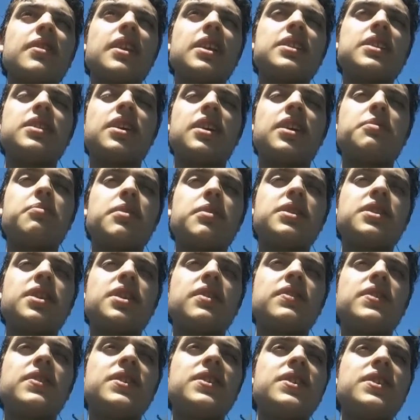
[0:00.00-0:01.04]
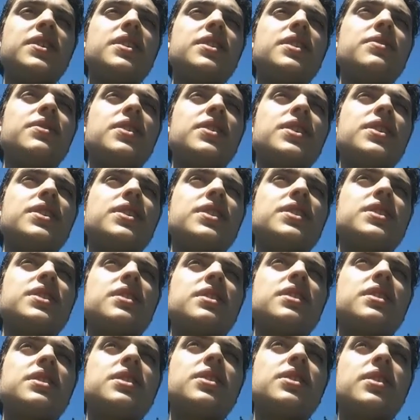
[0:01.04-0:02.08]
It's not in my top 30, but it's
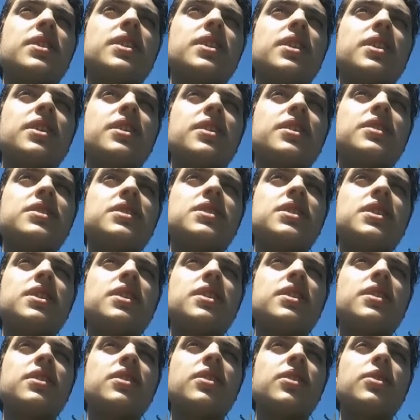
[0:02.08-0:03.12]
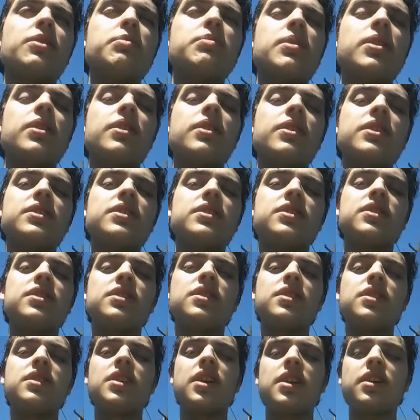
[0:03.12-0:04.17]
still on the list. The lower part of the list is
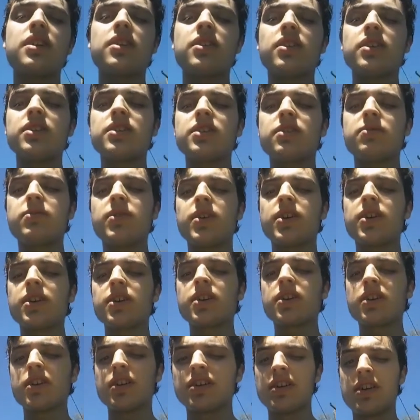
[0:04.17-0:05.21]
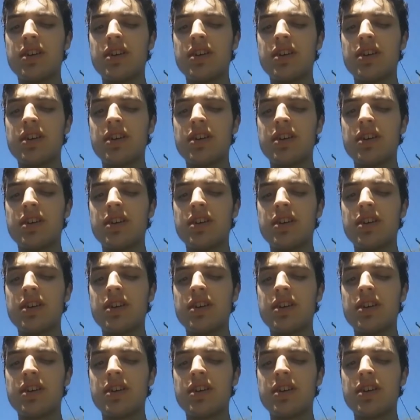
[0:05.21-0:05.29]
just a giant clusterfuck.